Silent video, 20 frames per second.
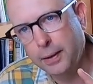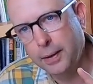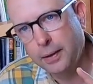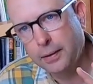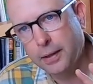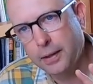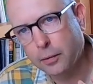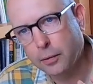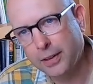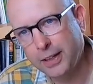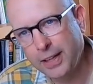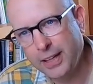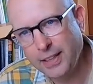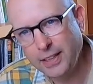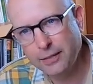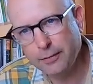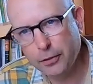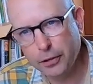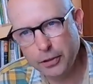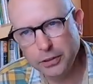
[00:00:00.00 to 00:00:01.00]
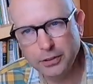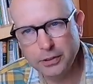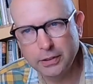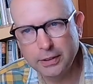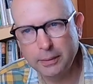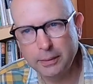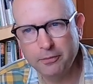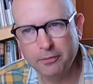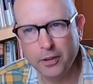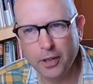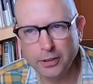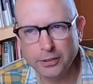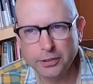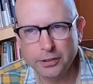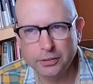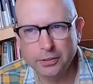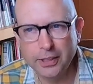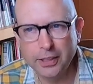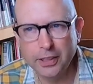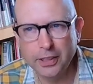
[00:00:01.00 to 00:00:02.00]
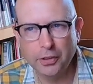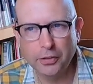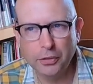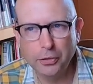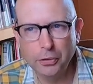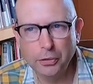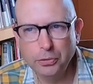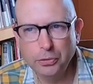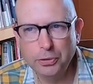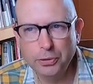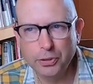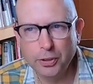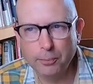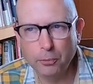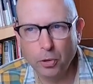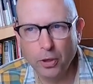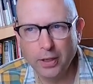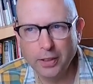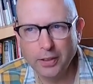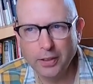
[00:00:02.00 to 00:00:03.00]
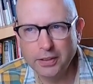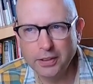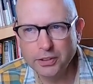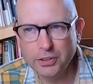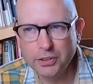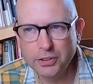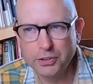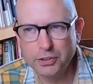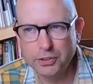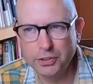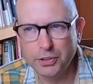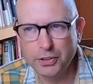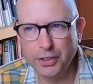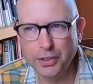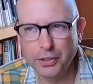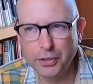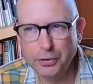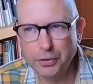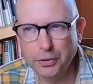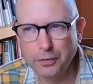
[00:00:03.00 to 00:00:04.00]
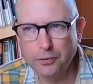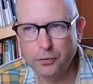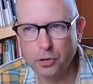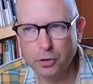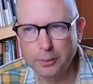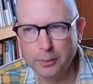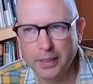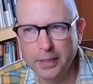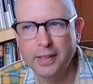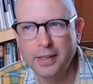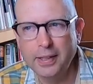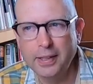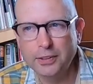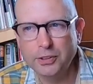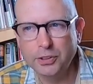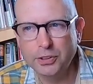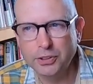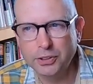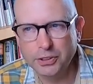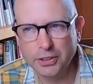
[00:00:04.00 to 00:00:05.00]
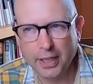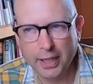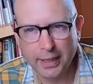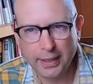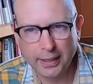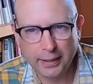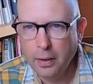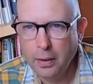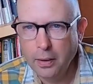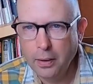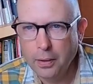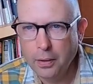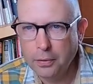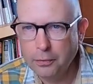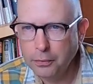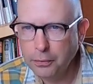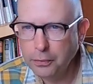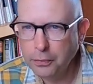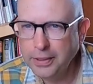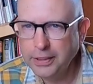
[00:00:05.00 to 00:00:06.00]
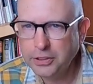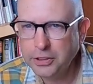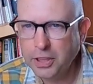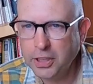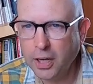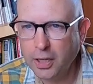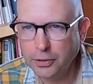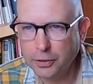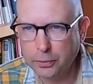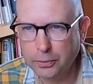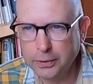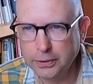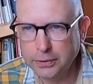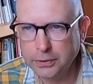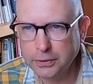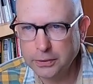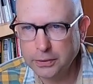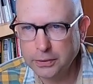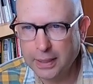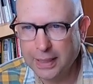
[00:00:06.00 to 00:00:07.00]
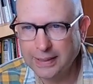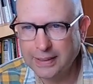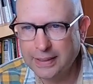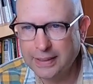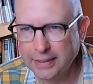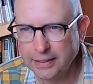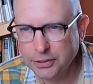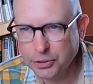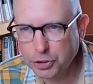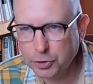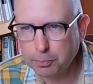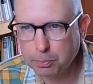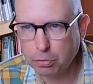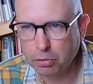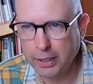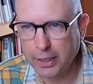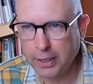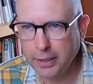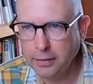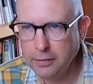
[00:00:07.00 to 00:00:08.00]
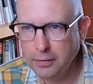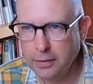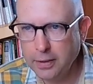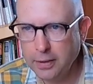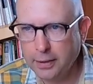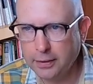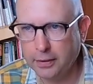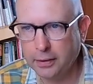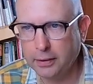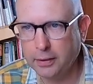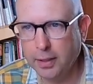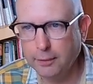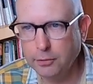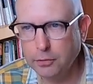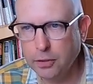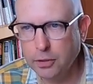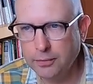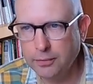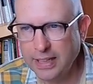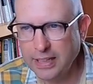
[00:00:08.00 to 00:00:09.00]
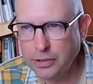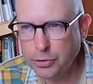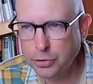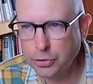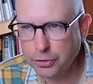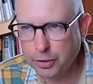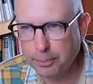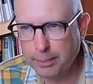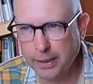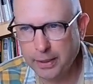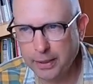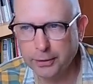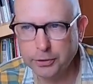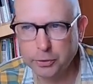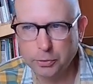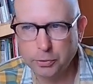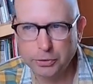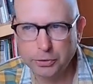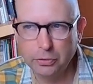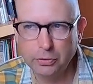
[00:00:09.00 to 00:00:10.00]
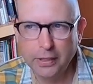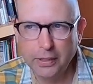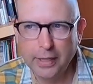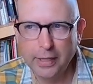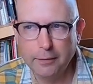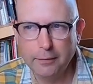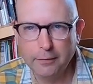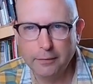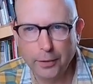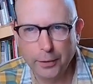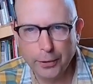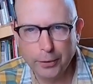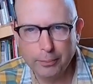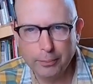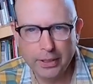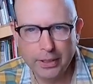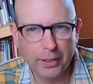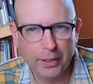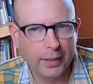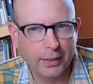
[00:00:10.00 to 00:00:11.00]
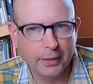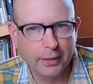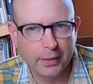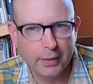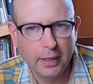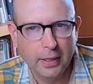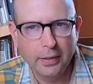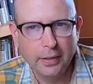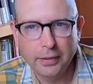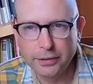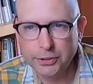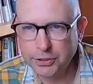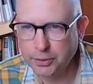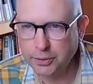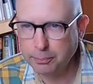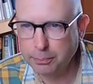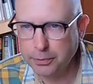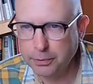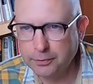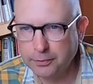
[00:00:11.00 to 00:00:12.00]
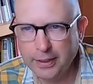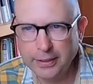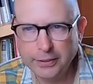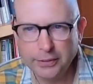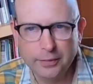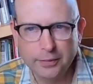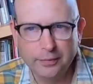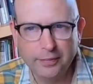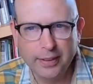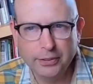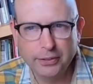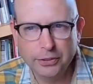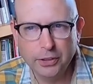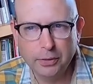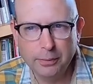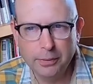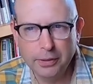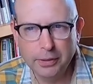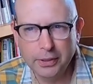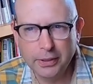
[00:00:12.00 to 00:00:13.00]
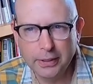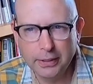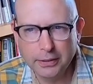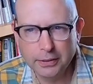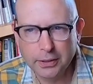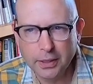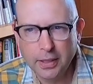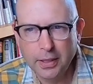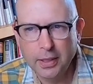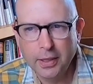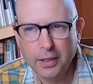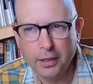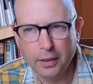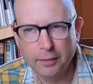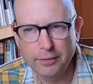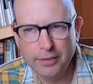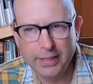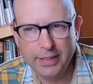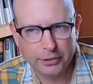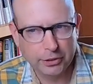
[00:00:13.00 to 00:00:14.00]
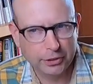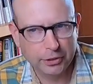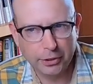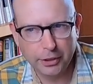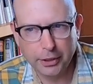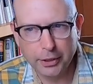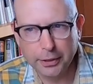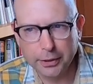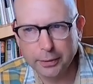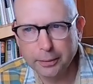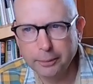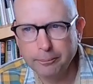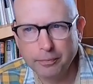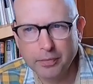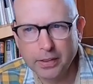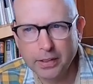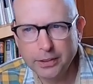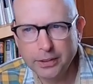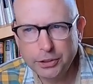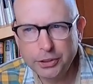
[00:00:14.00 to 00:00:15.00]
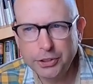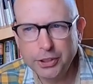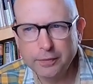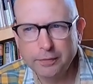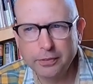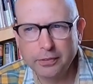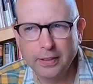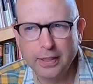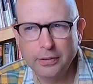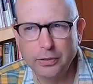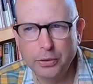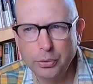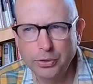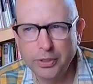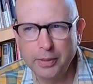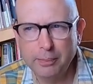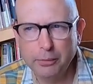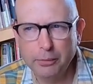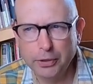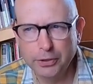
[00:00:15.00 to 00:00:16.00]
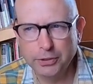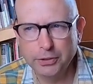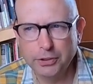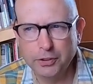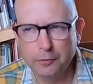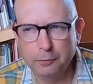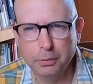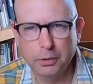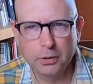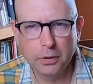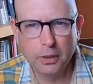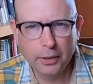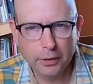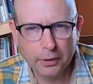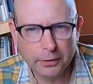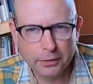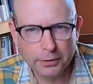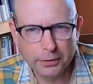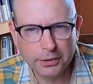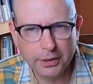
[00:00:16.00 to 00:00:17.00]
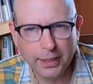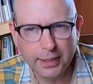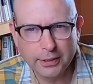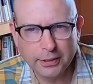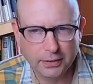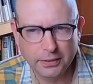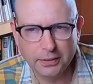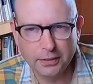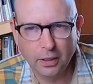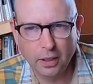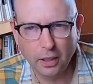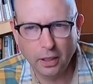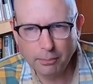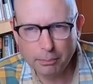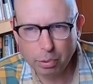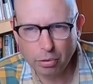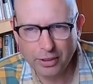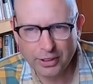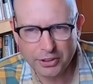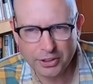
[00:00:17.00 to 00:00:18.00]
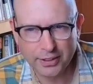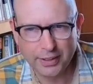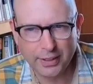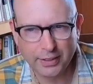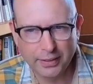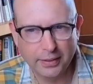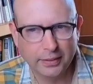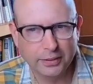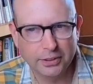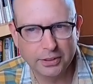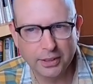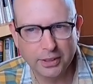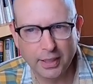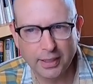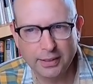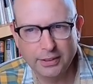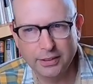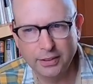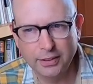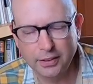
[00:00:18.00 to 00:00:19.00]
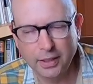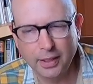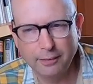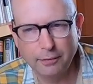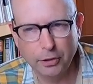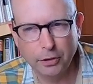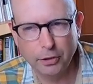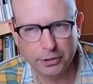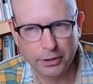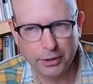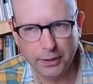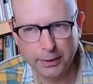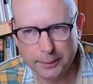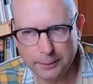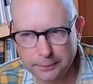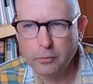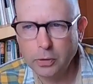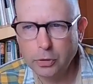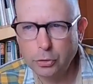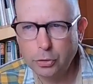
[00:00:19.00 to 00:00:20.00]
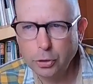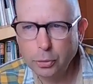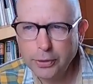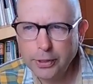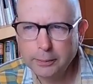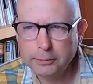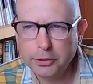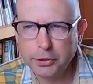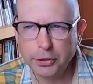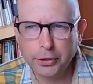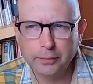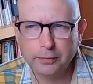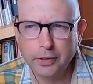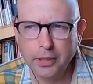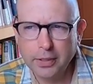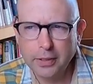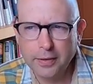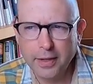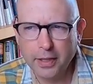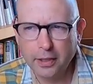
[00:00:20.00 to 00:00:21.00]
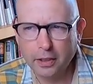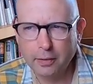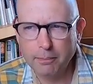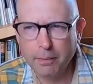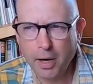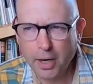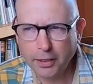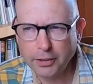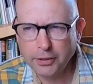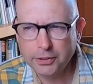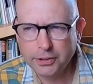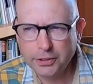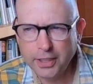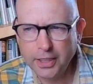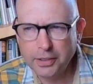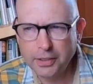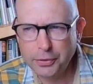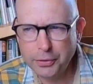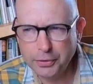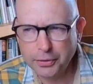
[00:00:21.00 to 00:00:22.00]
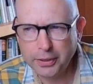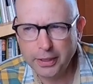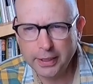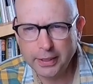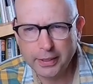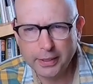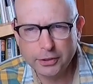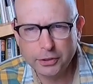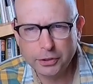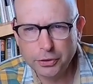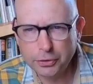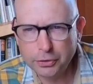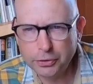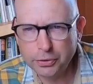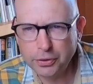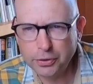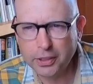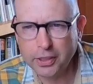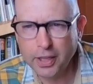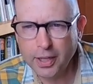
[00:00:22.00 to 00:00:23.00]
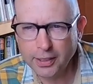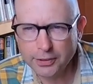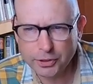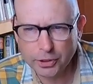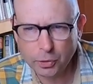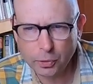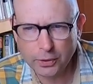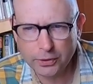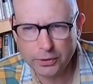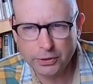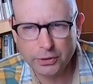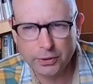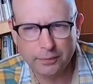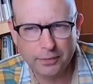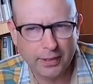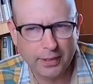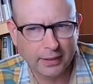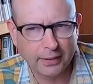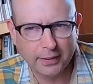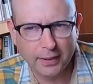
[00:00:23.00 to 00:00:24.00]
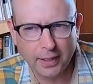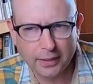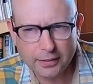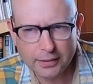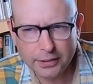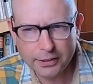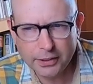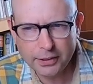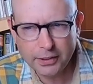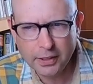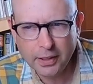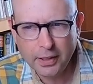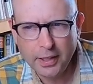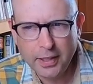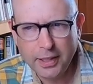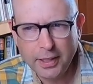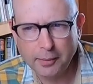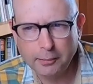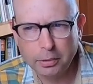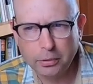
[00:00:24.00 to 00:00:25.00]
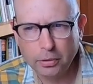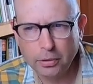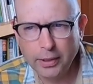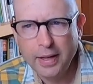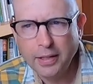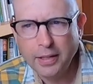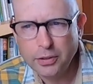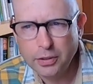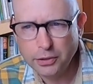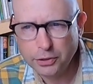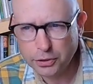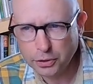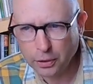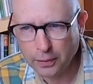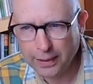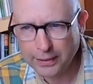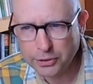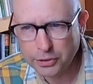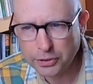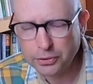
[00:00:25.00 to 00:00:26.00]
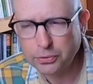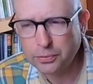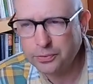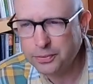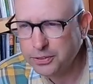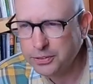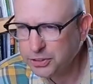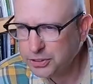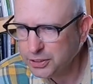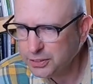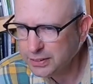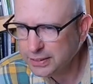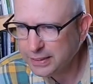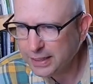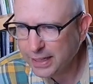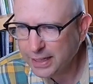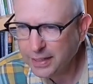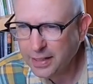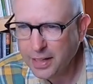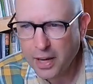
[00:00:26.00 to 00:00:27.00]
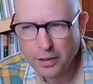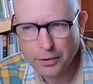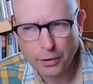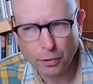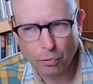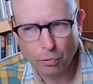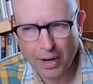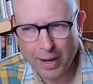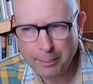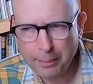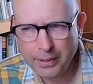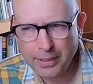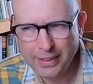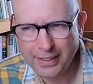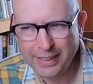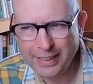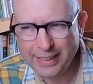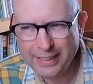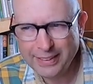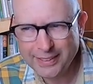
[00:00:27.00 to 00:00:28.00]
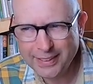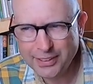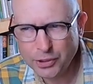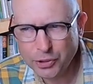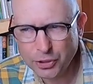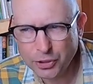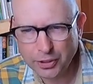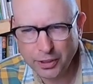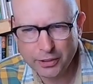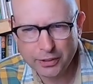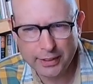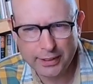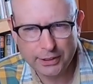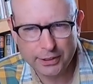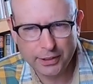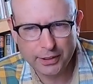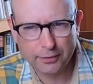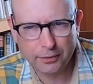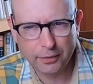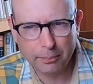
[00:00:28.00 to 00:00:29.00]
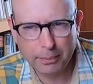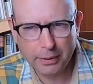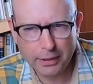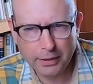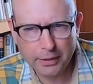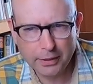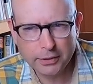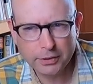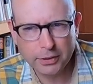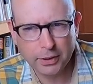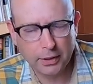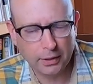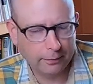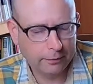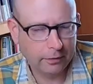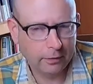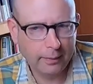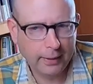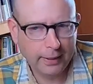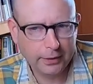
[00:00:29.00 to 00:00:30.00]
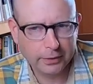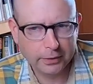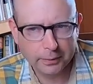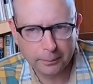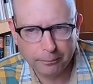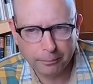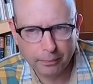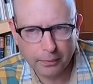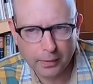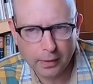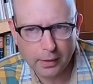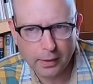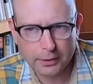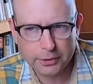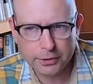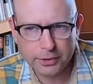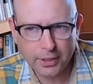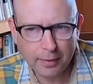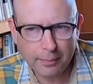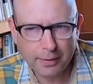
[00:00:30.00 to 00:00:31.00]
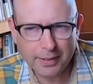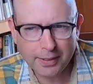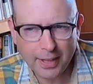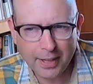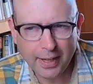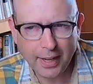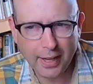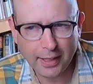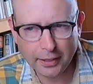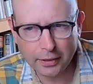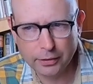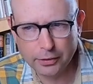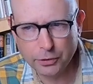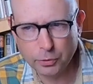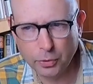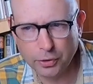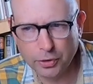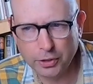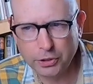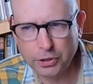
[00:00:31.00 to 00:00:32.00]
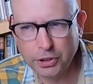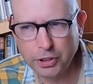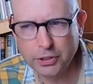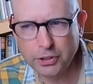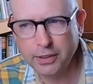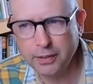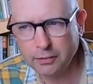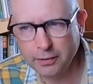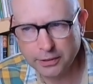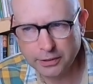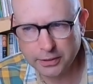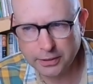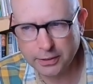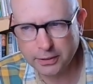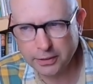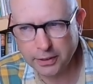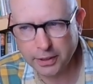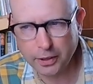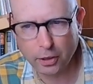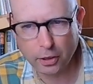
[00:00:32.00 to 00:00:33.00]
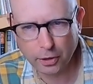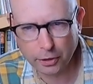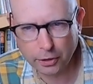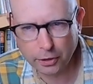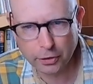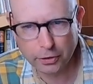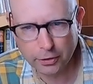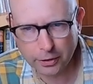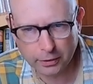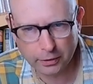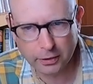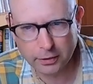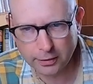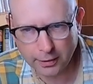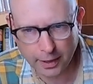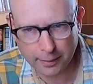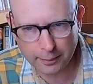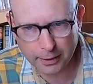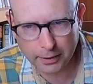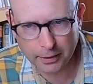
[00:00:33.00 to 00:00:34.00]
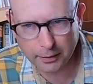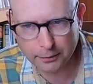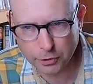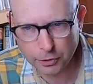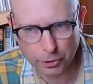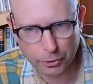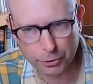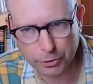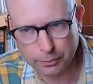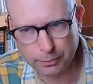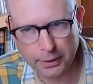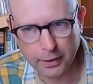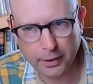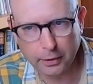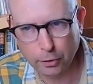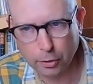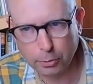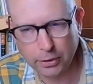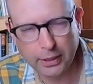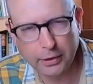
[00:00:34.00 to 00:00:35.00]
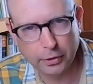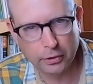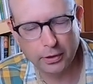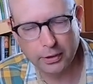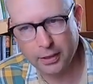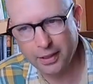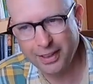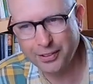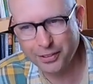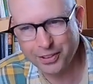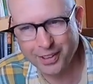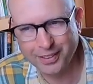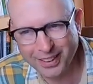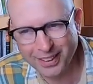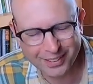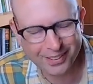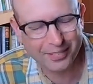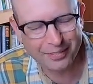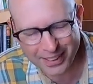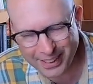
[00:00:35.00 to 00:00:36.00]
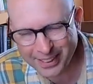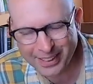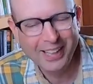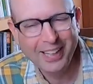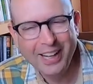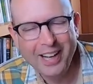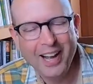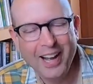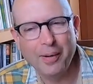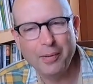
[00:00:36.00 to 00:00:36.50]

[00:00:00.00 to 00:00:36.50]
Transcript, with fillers: they were inadvertently fostering a new, somewhat disconcerting uniformity in society. Through these conduits, ideas spread, and a level of interdependence was created far beyond the simple face to face communities of yesteryear. This shift led to the emergence of political states of unprecedented size and diversity. Dewey observed that our modern state unity is due to the consequences of technology employed so as to facilitate the rapid and easy circulation of opinions and information. A statement that echoes with a chilling resonance in our current climate of social media and global interconnectivity. I